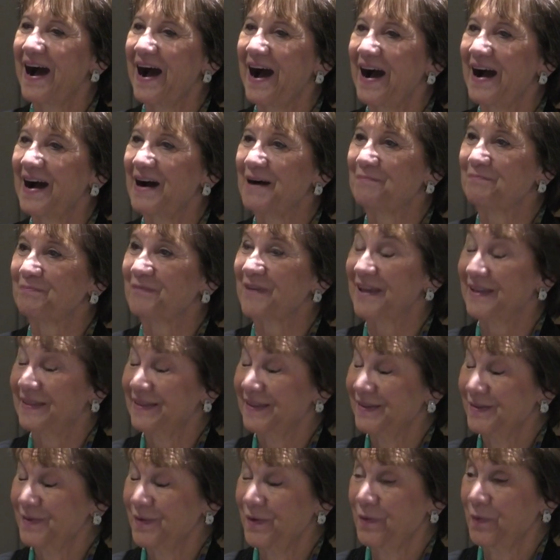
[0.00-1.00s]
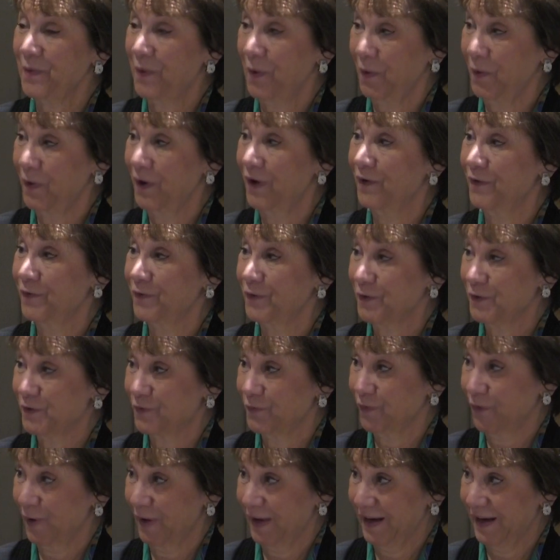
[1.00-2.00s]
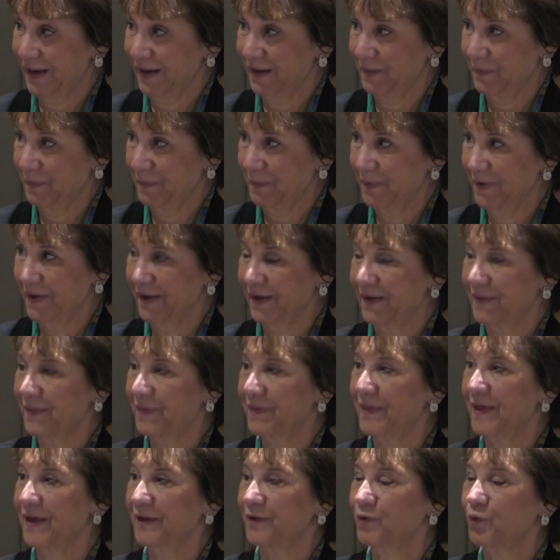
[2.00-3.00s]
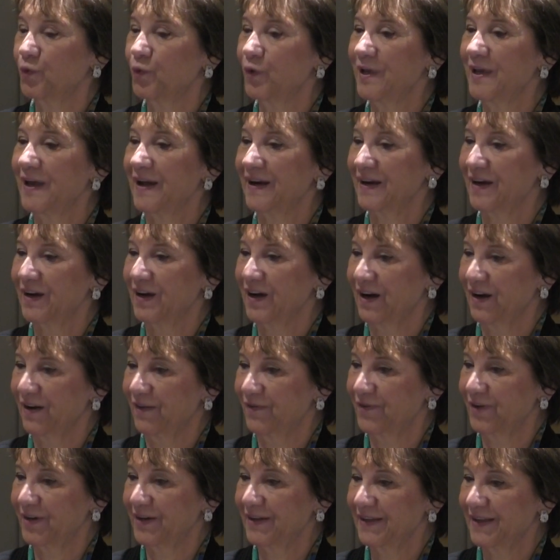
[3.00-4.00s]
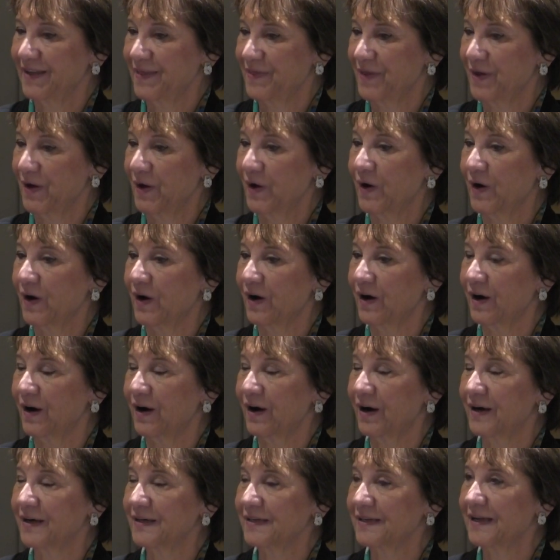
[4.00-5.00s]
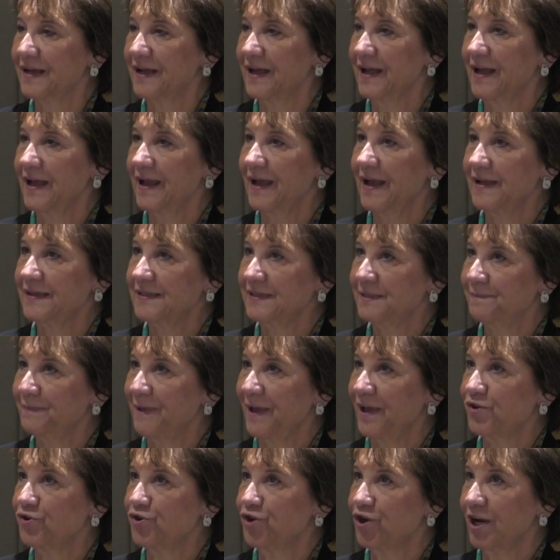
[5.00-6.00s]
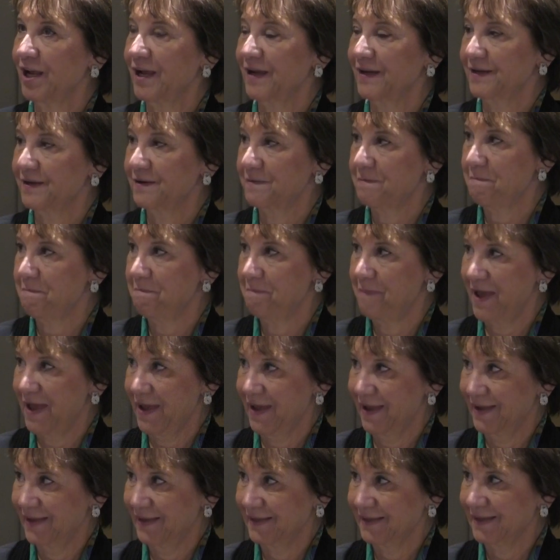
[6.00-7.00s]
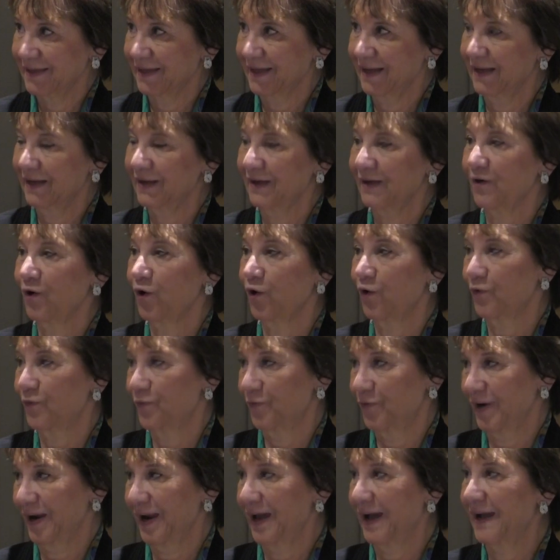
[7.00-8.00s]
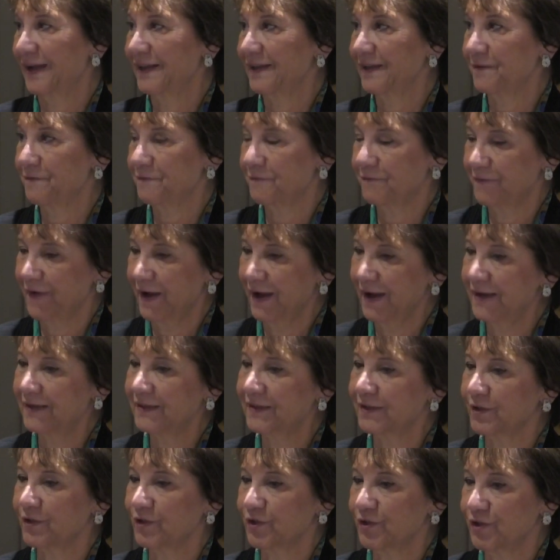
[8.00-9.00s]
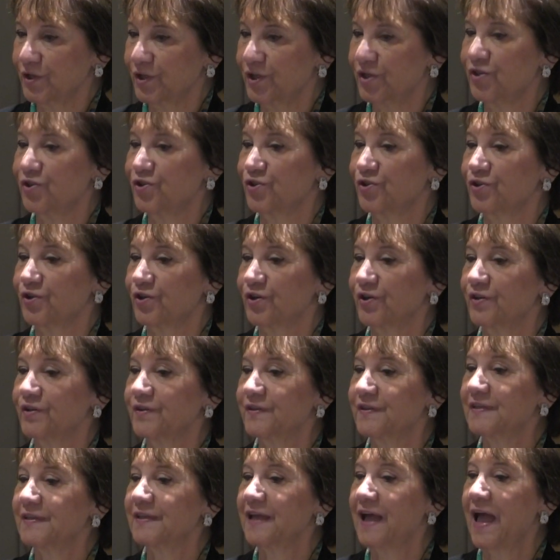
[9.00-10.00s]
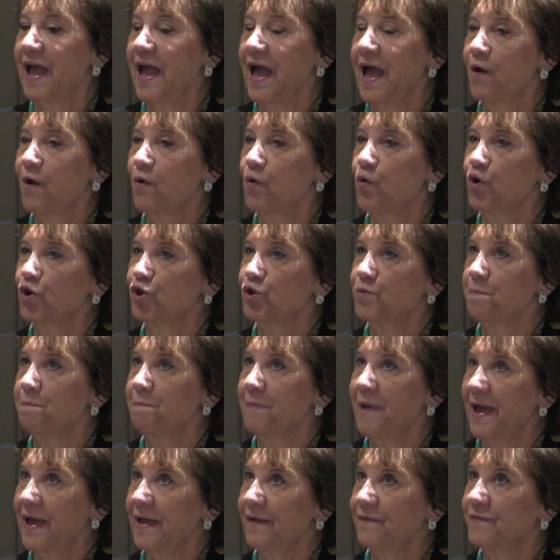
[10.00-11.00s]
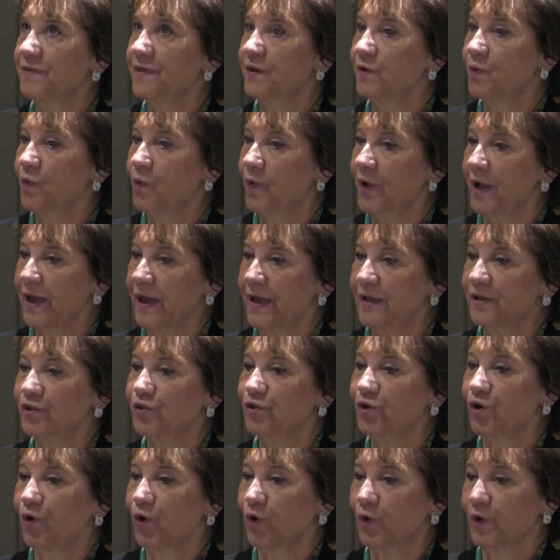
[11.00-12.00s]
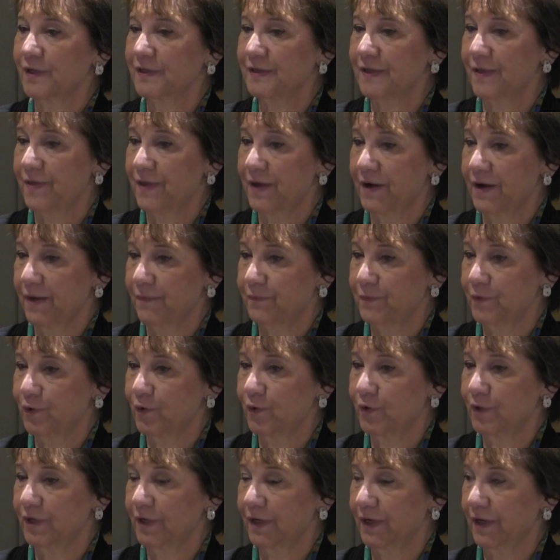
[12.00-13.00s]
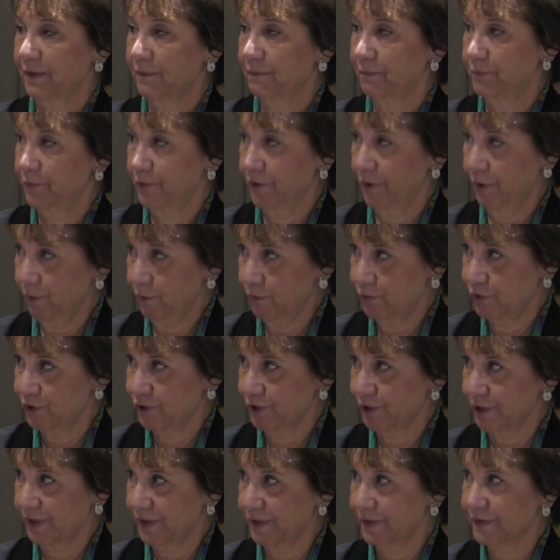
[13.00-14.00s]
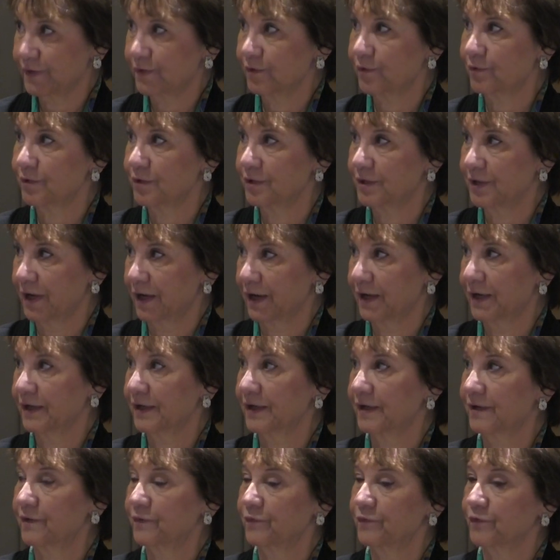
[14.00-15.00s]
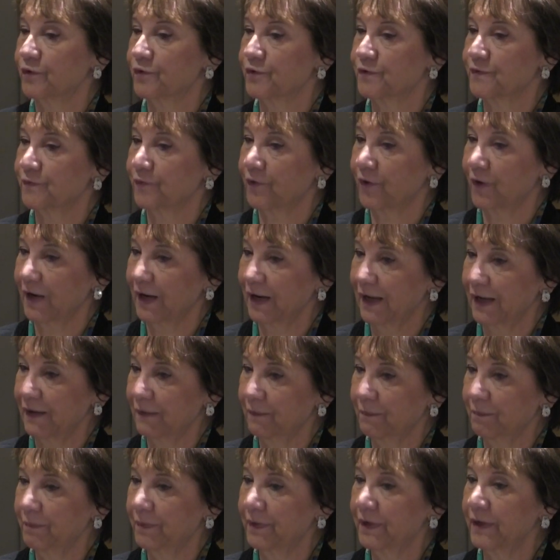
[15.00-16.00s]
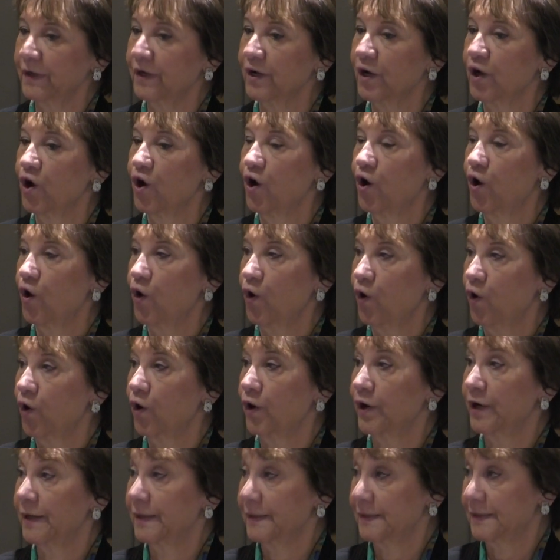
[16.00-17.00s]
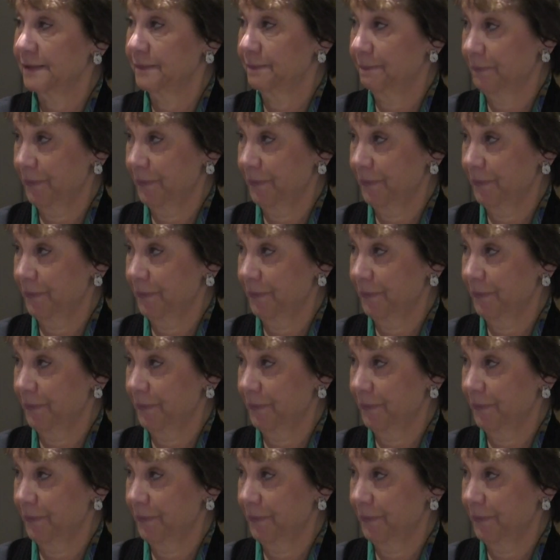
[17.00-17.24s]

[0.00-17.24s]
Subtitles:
it is the role of phospholamban that we uncovered in the heart, especially under basal or flight and fight conditions, which paved the way towards therapeutic approaches to target phospholamban or its